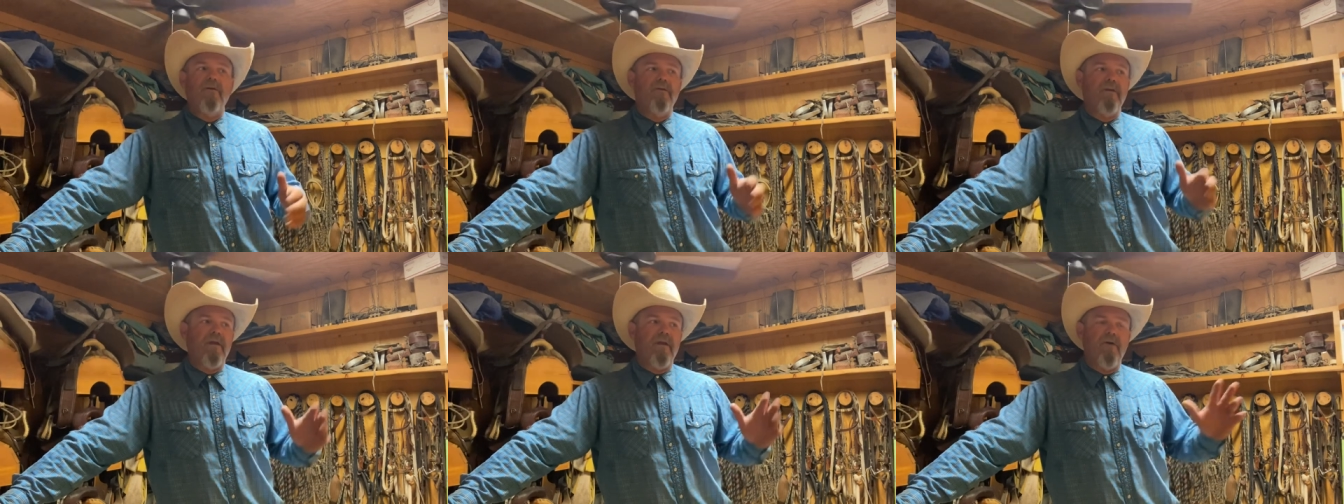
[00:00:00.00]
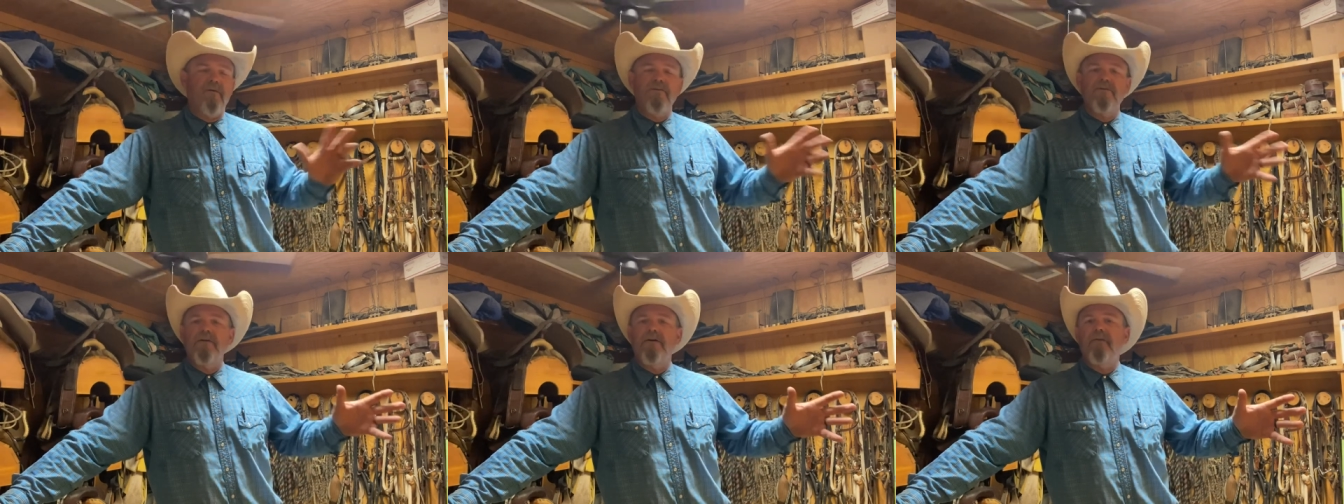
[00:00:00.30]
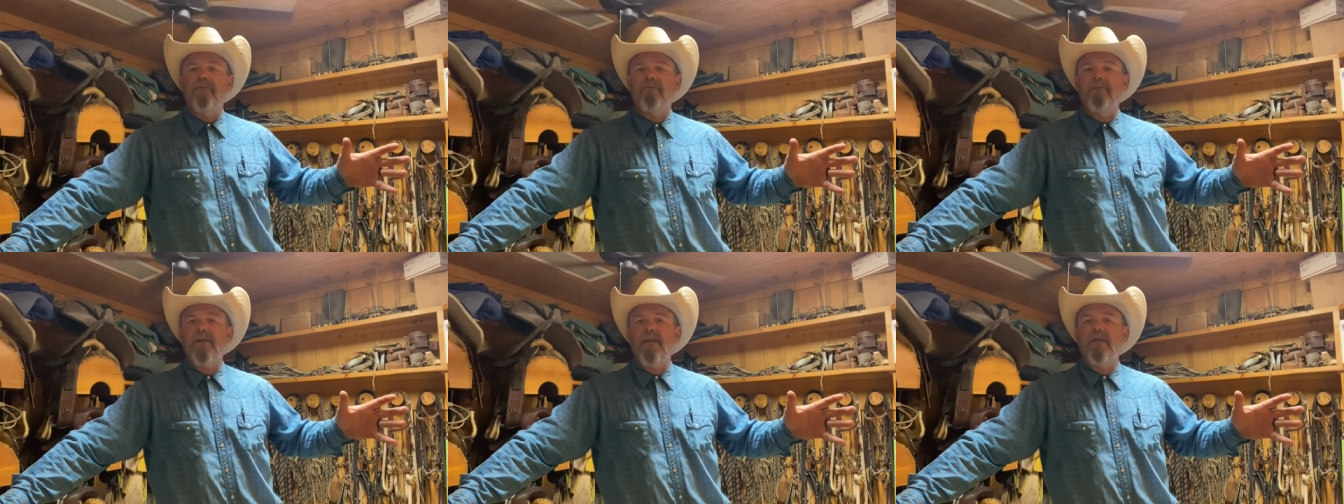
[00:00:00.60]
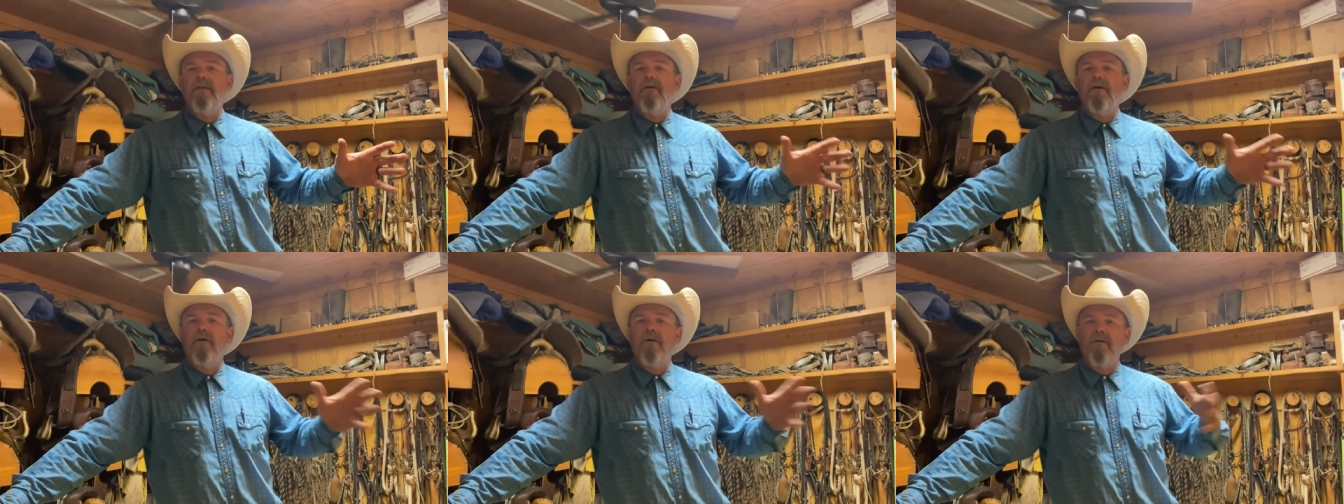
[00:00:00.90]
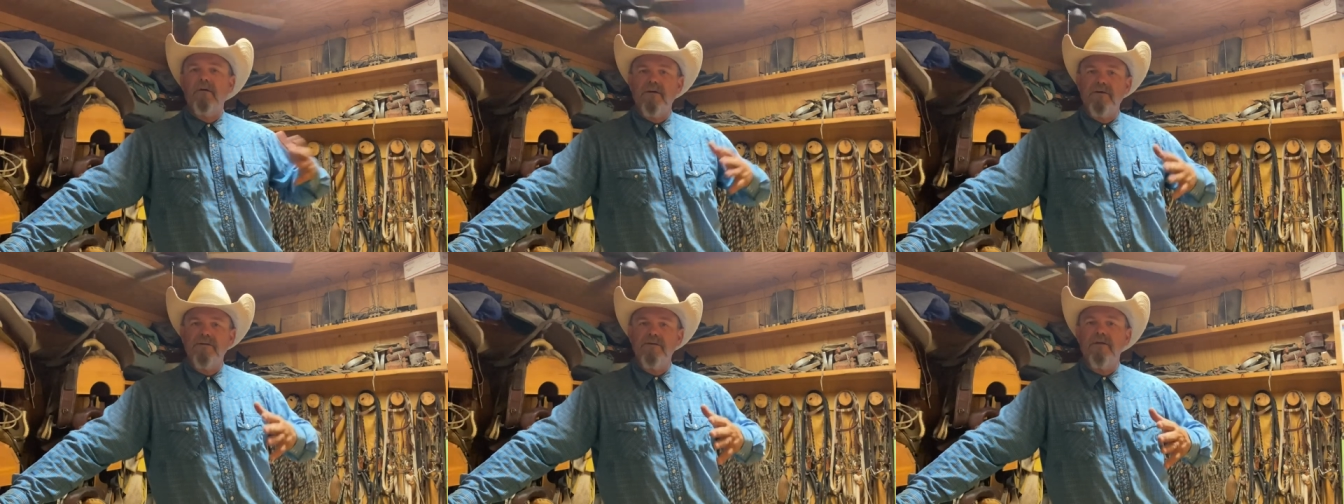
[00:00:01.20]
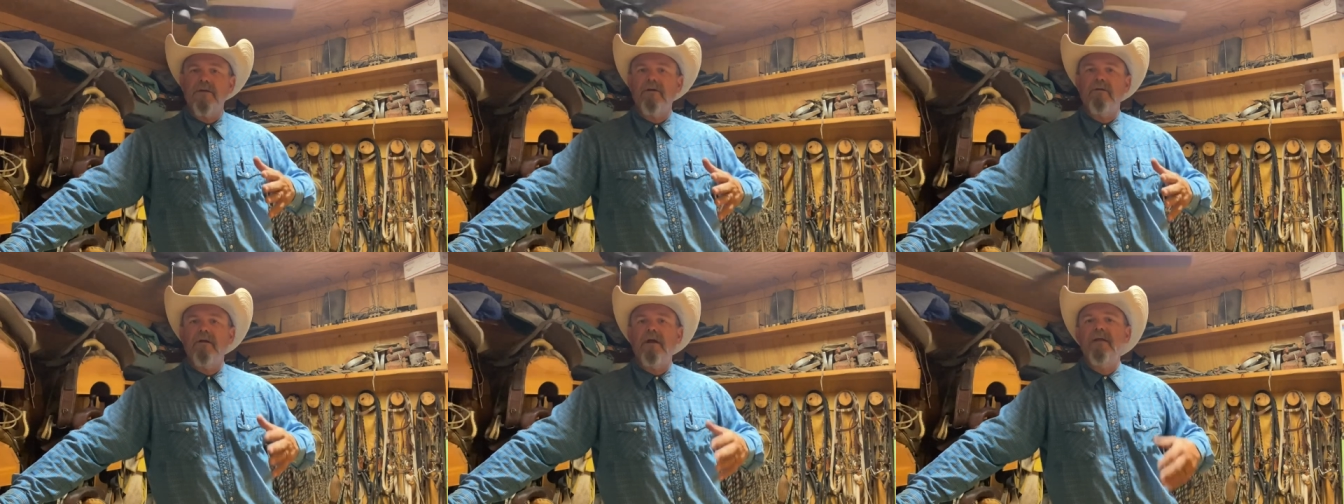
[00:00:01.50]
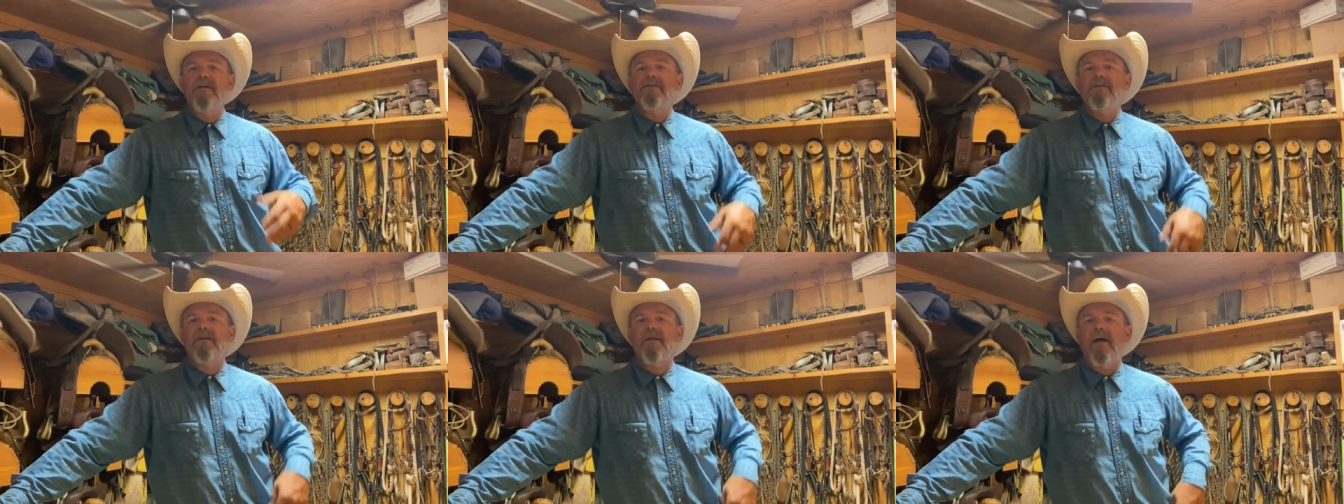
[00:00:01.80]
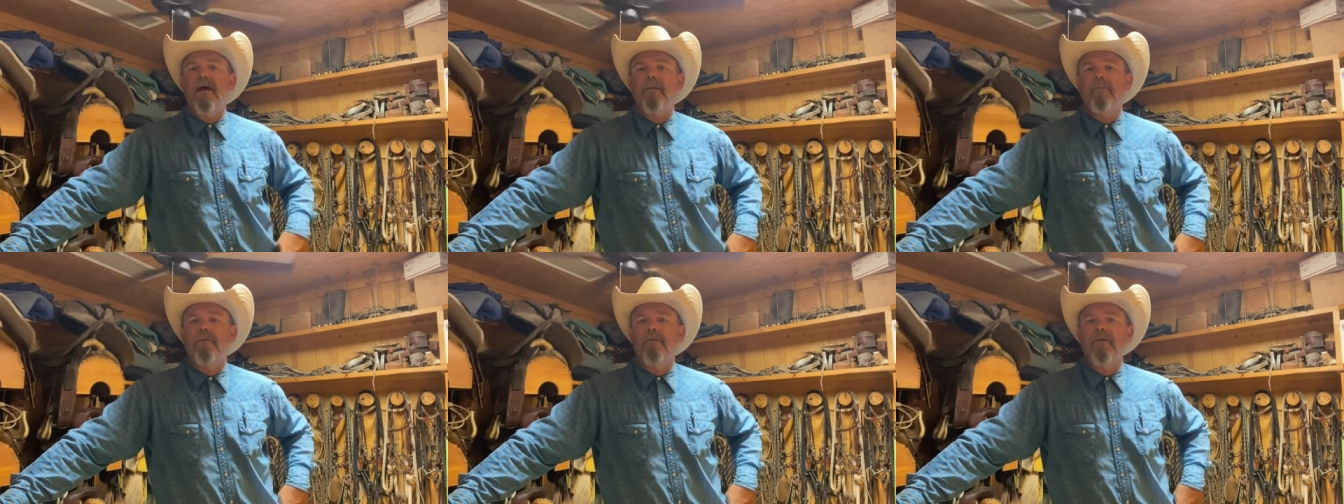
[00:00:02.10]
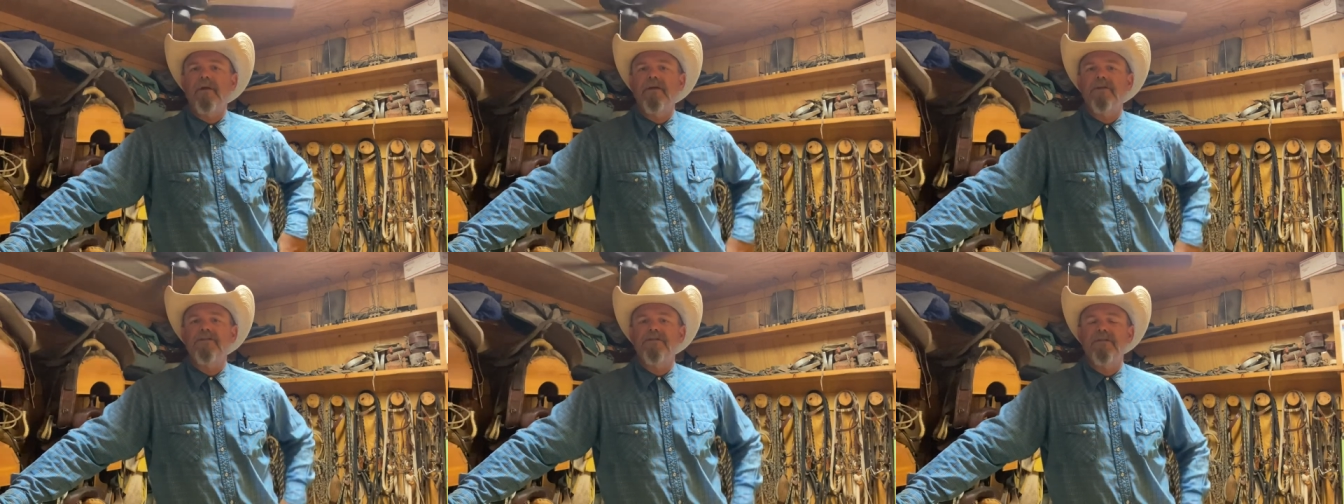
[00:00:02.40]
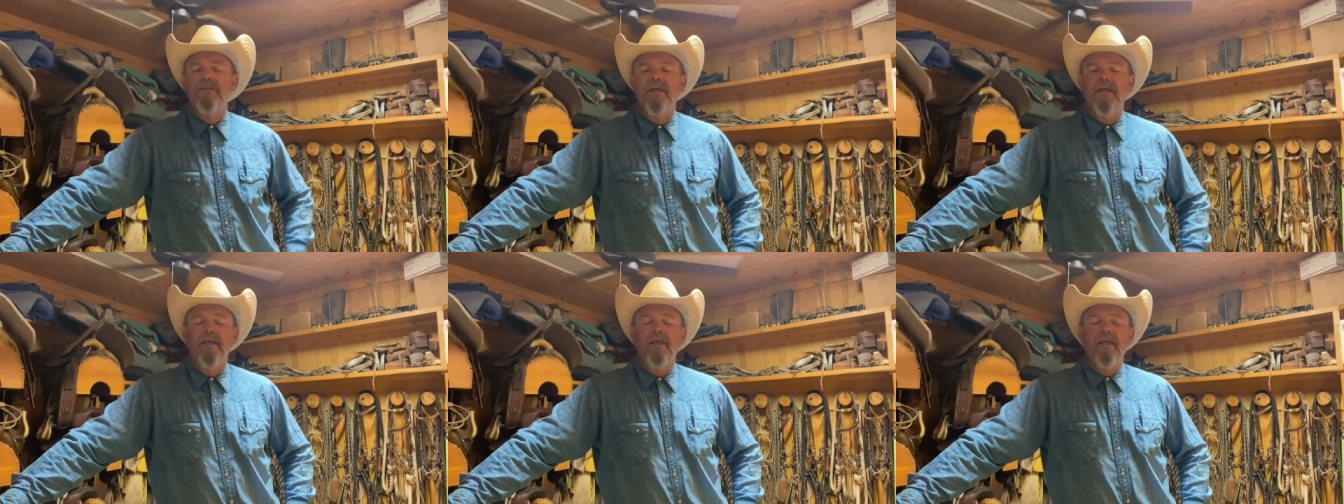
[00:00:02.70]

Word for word: to go to a feed yard or to a grazing operation